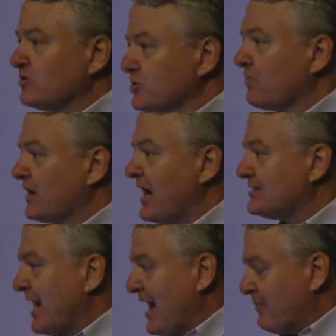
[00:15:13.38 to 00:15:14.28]
something has to
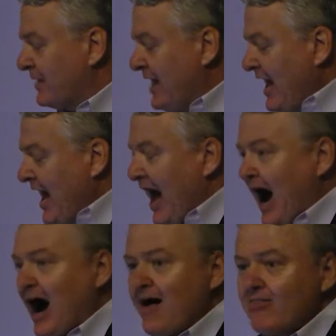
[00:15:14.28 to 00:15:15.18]
happen.
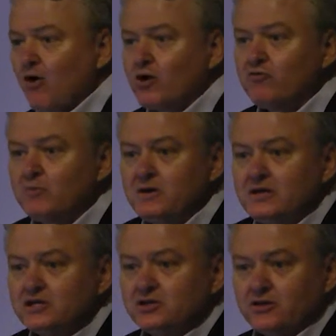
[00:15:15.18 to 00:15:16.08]
I thought it would be
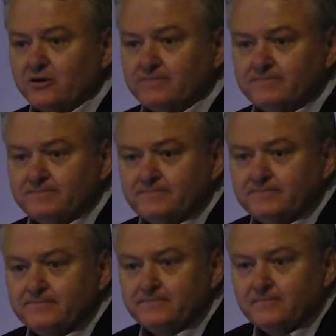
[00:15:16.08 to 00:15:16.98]
this year.
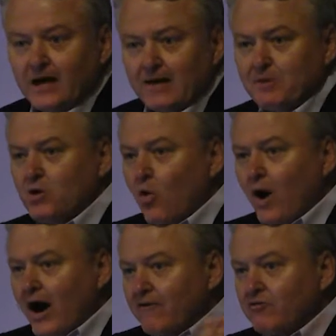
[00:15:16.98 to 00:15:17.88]
I've been
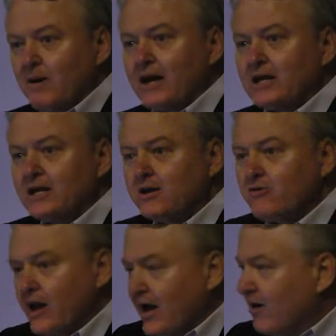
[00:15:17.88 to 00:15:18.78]
quiet for about a year
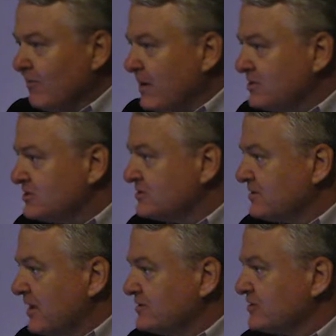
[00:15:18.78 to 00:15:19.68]
now, maybe
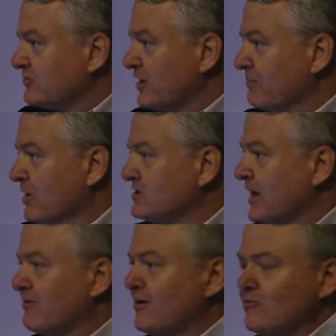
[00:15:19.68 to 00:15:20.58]
six or eight months. I
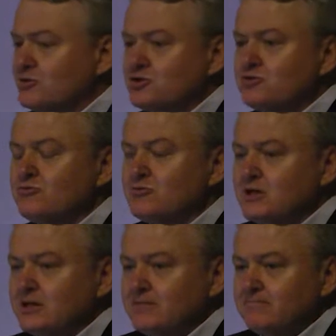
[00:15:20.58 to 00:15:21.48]
thought, well,
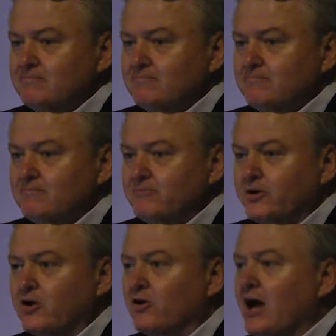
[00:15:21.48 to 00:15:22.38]
surely they're
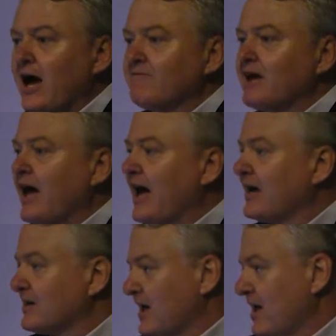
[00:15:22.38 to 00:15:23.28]
going to have to
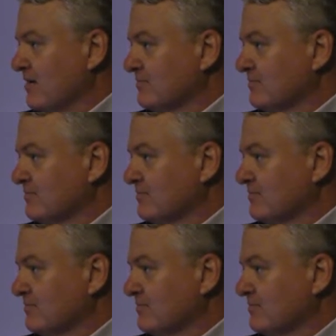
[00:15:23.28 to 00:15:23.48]
act now.